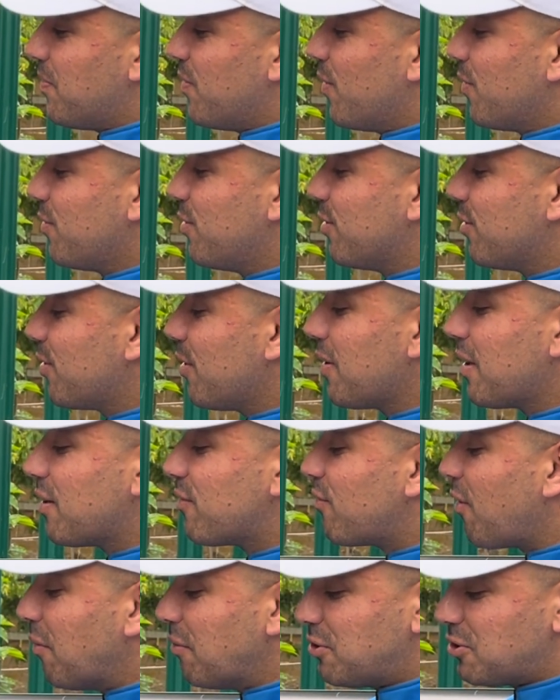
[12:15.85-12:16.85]
or you're doing a
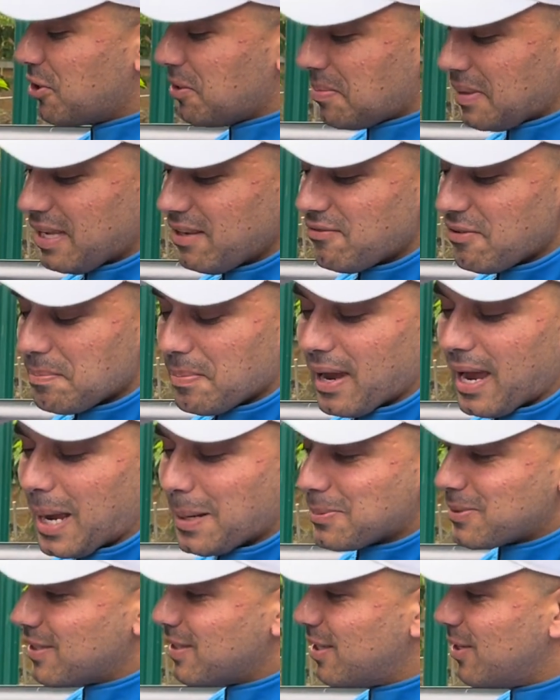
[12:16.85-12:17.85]
road trip, even
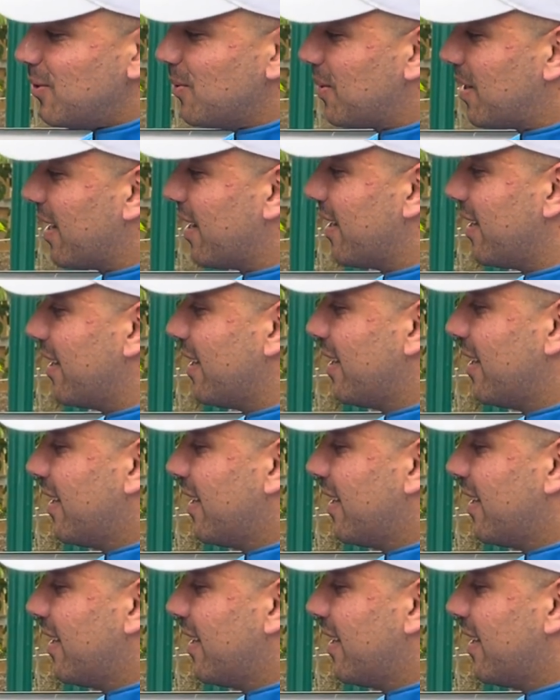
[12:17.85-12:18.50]
perhaps in the UK.